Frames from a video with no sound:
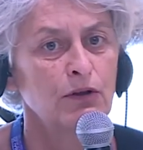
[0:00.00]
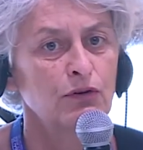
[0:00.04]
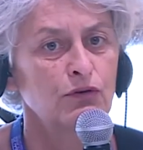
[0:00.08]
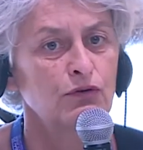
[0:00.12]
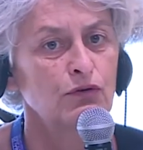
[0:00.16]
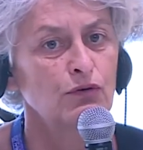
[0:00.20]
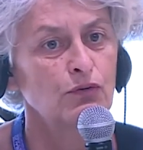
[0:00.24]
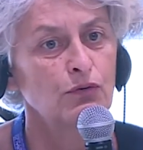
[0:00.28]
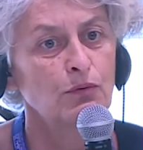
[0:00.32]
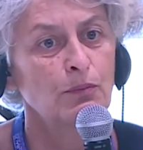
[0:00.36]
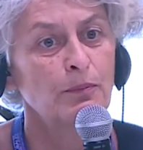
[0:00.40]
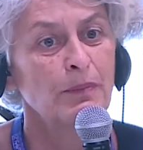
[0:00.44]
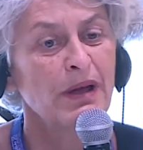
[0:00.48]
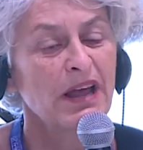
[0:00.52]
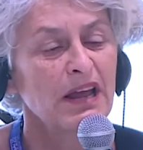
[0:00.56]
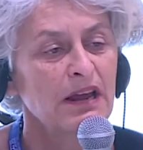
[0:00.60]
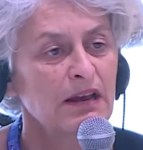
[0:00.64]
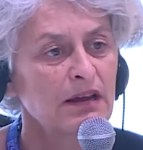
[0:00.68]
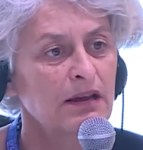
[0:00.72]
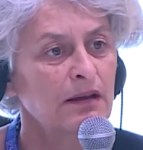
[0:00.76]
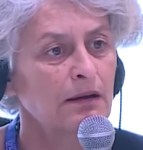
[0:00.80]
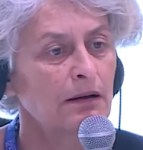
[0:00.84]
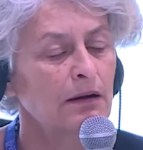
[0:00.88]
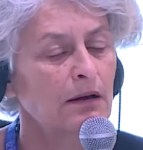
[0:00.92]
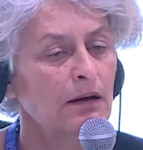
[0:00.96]
to
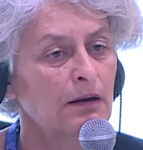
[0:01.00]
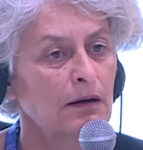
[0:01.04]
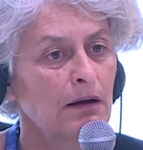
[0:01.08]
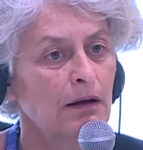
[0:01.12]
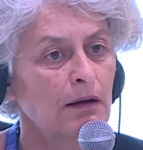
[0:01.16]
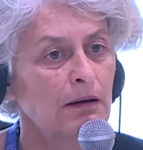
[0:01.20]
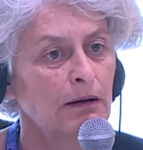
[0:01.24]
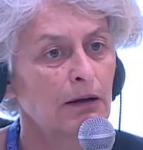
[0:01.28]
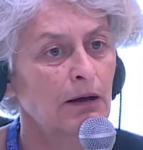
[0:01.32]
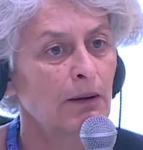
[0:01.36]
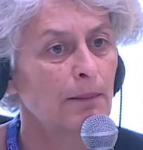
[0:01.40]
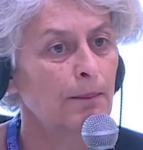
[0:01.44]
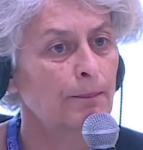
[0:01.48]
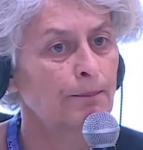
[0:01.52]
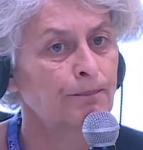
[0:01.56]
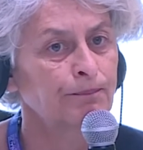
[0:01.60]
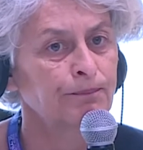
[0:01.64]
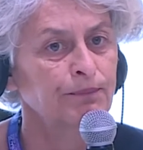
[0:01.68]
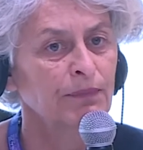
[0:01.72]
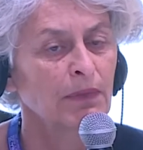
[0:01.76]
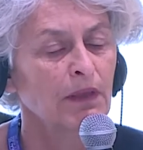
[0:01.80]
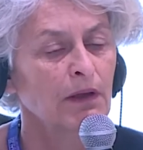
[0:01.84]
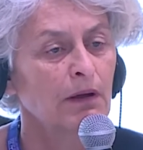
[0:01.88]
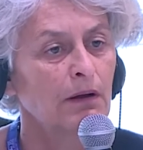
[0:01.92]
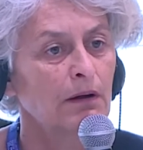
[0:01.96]
make to
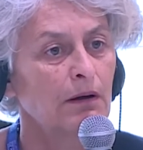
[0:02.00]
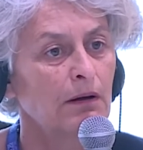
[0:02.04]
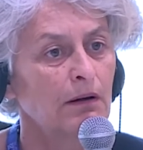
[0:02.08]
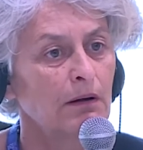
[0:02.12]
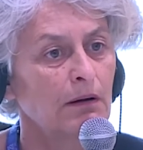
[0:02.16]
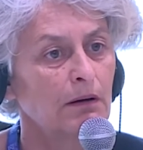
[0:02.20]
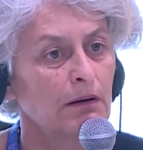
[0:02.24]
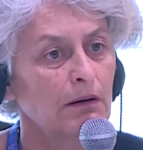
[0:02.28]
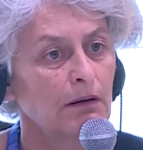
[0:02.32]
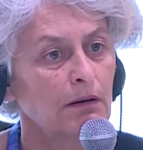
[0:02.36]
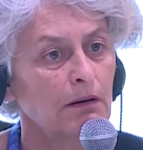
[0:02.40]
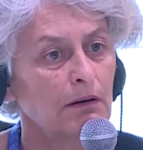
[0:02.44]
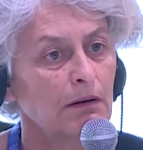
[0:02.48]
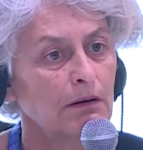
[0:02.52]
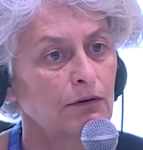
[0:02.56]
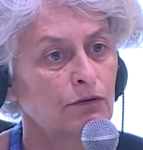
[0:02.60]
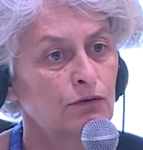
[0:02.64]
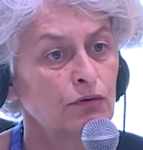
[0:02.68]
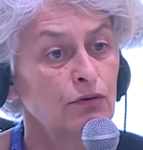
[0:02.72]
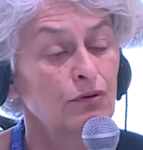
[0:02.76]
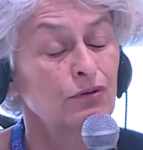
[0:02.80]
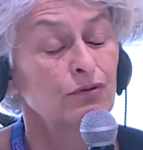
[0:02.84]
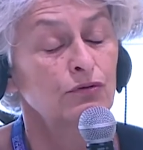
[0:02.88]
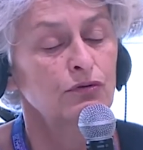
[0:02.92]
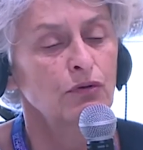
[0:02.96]

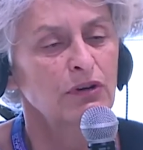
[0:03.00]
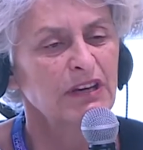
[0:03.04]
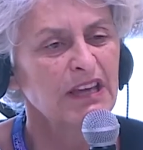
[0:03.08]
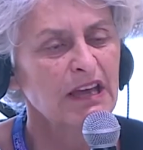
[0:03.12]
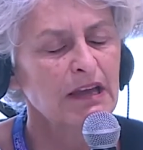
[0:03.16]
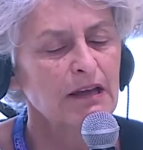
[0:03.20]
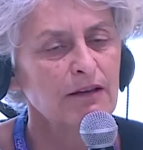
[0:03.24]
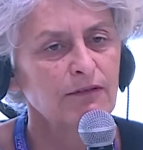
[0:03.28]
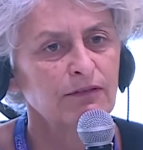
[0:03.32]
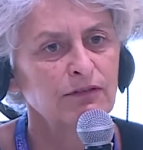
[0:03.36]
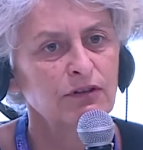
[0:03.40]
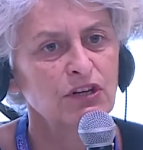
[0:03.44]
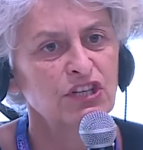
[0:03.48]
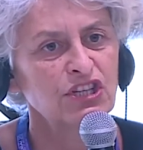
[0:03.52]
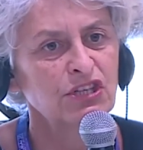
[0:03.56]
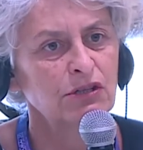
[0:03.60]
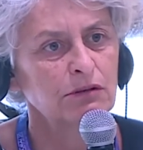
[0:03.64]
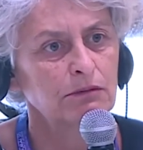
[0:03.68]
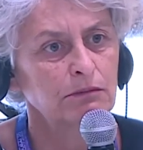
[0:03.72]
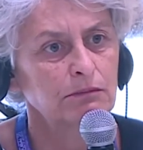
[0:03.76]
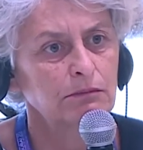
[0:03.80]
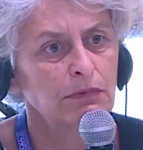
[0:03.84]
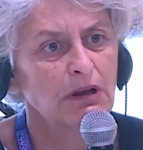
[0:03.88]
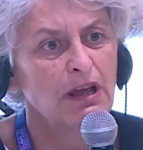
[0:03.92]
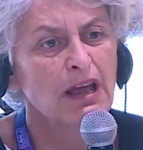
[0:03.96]
give the
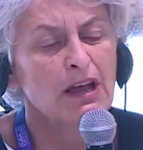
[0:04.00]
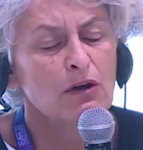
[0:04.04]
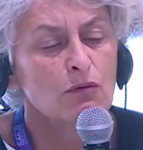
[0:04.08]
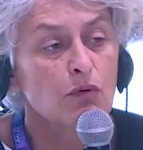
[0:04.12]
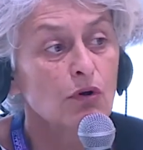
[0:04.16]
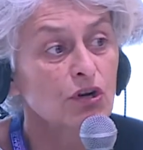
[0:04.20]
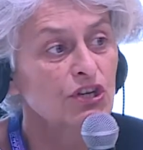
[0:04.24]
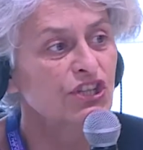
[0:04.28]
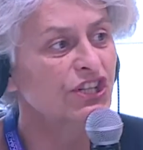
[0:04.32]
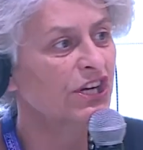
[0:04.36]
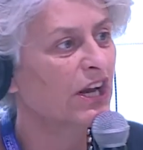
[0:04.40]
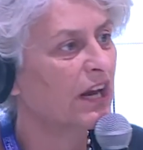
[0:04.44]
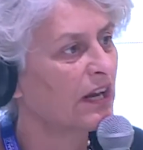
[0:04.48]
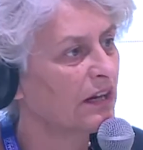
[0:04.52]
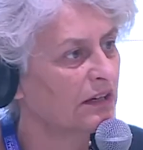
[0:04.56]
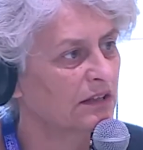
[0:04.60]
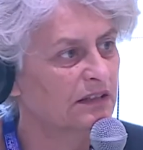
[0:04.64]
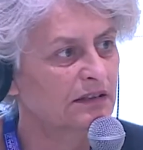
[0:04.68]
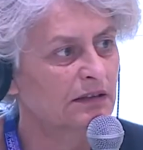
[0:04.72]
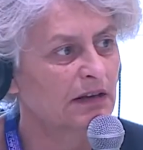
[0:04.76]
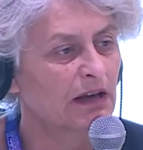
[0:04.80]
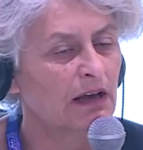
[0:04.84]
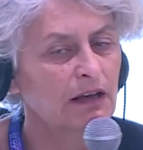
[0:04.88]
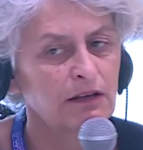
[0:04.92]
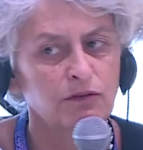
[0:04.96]
equal
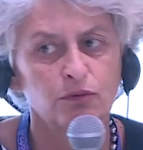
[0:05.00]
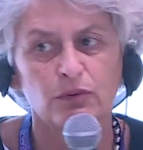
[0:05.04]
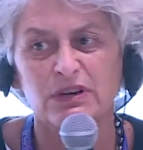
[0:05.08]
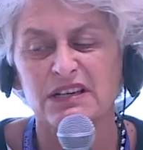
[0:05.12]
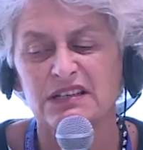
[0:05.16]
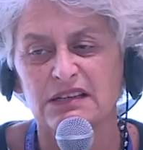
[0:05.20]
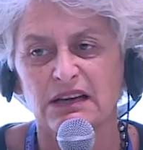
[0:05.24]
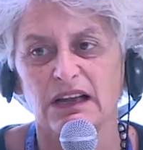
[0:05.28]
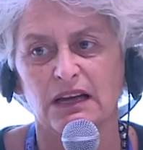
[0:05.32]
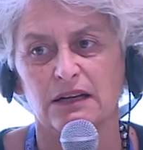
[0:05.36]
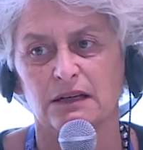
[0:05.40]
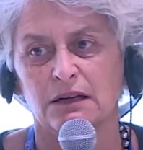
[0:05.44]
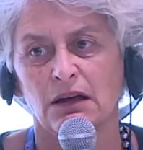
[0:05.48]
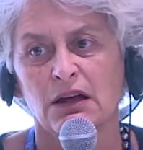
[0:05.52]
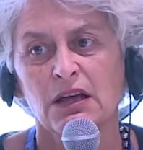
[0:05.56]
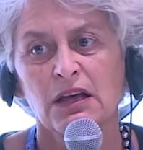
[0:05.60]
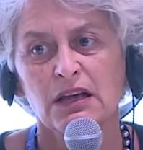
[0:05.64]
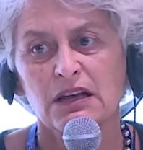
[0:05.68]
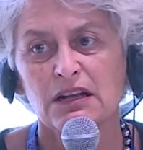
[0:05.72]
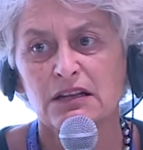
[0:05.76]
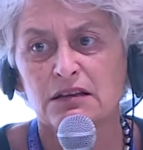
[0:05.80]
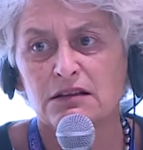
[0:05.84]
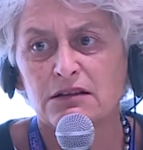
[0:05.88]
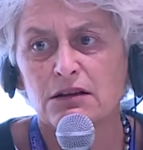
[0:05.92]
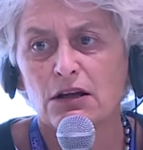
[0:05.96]
chance. As we said,
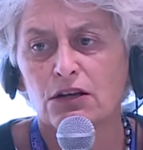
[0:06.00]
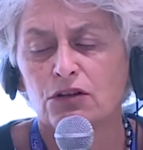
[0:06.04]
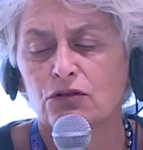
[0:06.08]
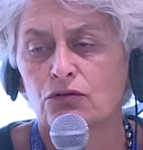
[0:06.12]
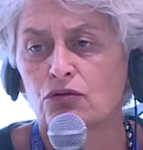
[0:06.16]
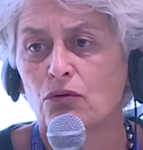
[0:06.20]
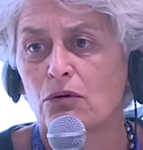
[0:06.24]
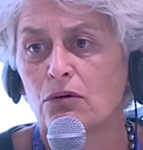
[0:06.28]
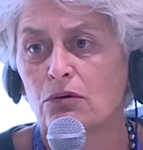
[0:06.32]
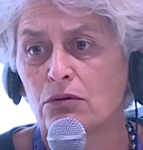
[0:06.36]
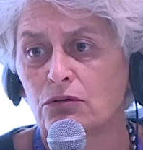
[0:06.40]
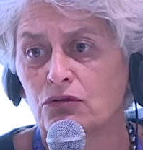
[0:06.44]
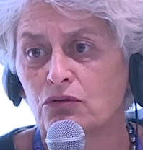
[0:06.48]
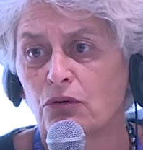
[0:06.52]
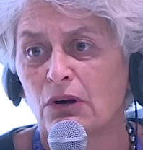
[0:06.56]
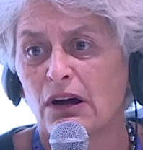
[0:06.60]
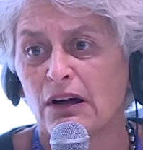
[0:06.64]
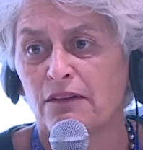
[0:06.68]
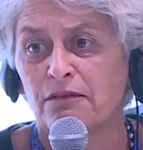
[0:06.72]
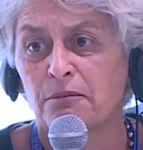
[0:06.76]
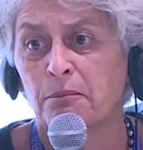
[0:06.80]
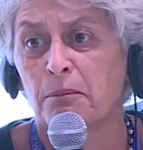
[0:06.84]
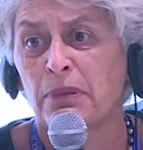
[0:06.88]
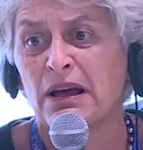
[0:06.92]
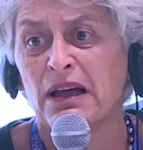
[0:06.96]
it's not to
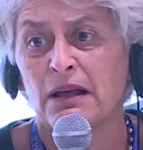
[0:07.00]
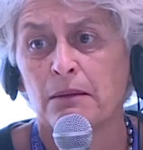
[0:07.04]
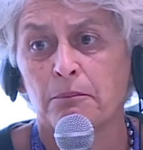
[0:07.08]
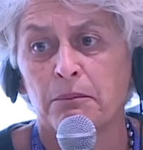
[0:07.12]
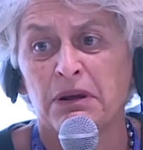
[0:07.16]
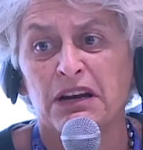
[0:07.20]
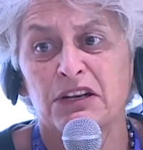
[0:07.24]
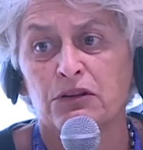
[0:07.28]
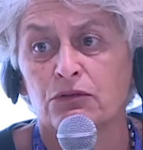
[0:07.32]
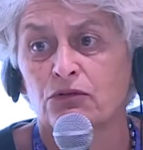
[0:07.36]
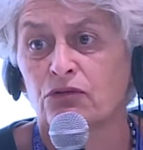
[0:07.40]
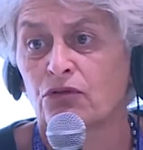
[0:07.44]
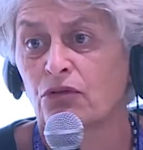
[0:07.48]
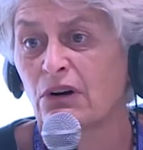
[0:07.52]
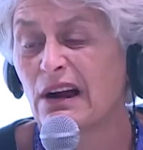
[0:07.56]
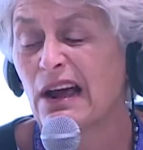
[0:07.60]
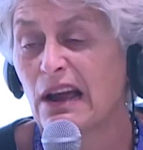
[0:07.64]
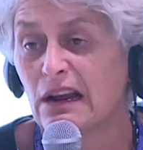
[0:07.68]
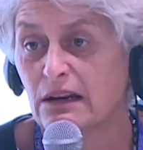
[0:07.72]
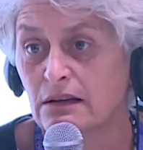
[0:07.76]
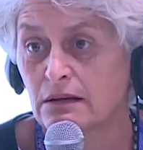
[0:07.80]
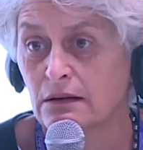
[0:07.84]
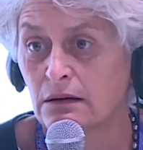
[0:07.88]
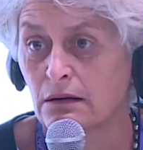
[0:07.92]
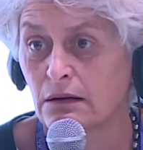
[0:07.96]
have better
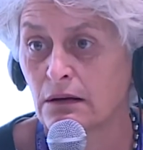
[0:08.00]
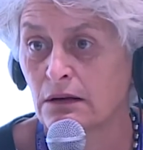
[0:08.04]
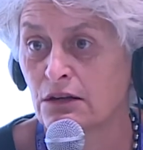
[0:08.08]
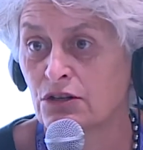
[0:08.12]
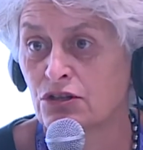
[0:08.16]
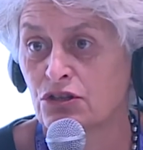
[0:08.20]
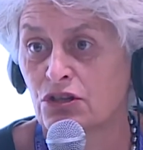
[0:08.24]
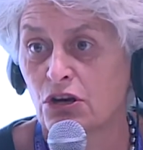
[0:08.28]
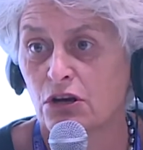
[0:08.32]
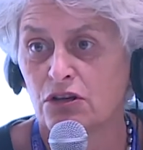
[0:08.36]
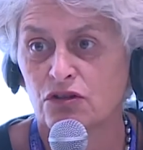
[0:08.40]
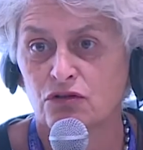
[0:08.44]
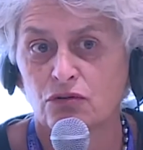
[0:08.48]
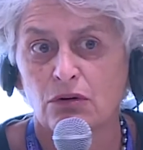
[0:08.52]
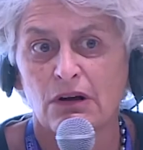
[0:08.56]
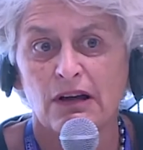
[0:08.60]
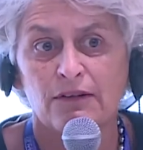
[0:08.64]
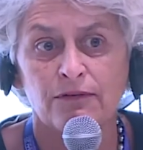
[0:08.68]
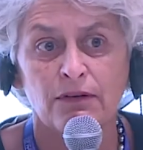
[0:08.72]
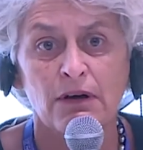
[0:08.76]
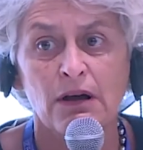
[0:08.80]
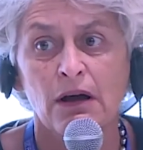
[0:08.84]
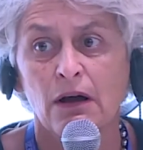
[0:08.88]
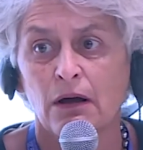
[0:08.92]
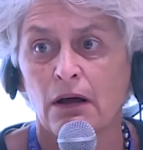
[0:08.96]
rights, it's just to
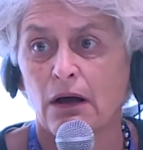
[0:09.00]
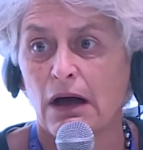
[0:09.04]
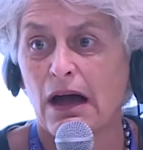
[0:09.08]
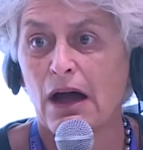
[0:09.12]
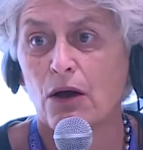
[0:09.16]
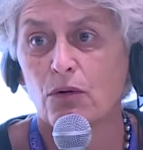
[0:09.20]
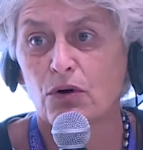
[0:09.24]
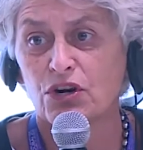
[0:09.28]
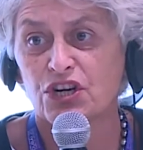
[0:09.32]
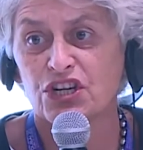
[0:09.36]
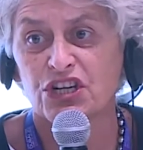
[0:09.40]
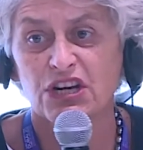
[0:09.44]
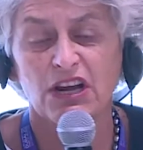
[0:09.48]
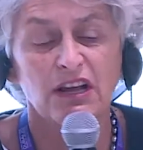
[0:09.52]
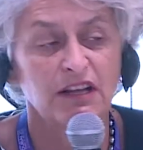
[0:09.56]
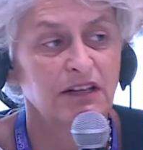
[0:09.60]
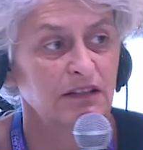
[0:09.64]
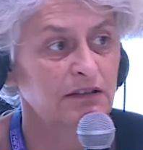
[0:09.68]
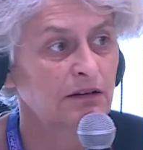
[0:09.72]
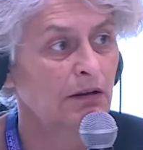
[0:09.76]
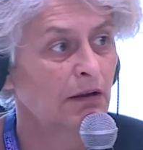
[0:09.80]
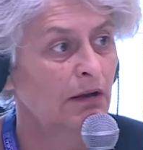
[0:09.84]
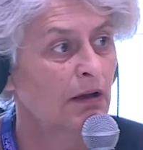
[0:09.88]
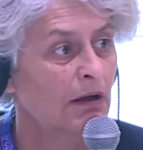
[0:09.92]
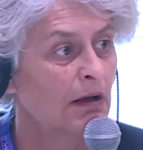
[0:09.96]
have our
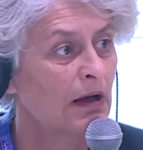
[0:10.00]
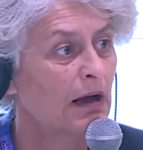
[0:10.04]
chance.